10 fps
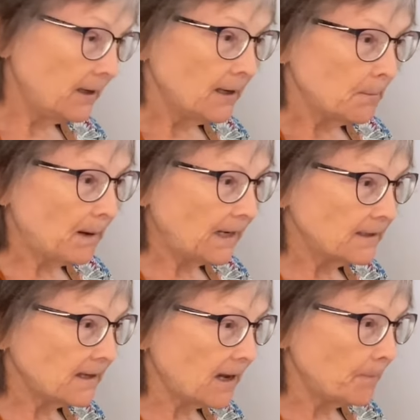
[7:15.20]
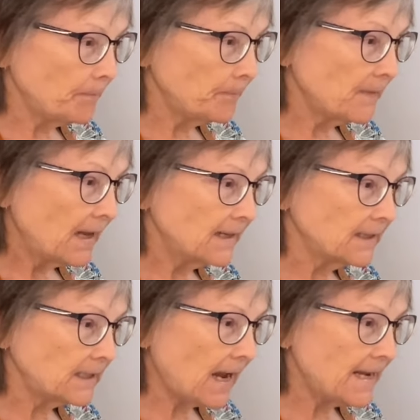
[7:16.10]
But, and
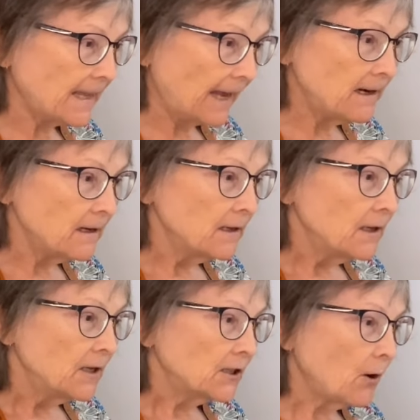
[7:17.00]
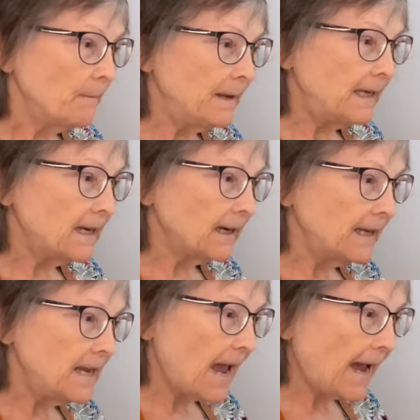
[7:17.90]
saying that, so
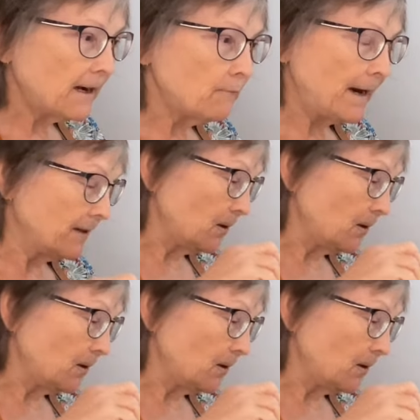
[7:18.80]
immediately add around the